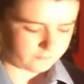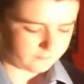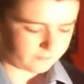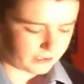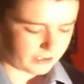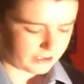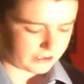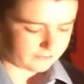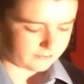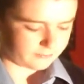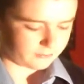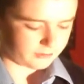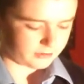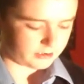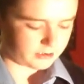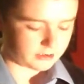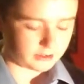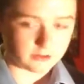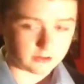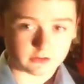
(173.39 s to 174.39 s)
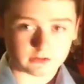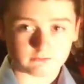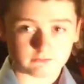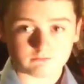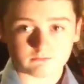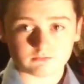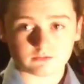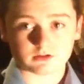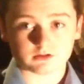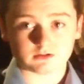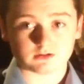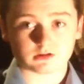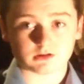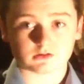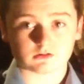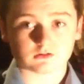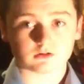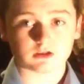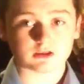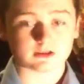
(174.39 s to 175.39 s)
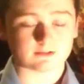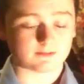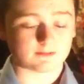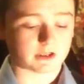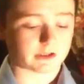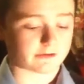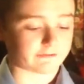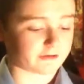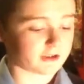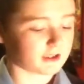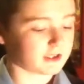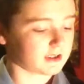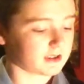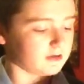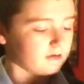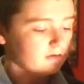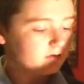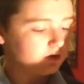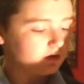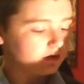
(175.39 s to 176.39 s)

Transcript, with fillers: bad. But you know, it does doesn't matter really.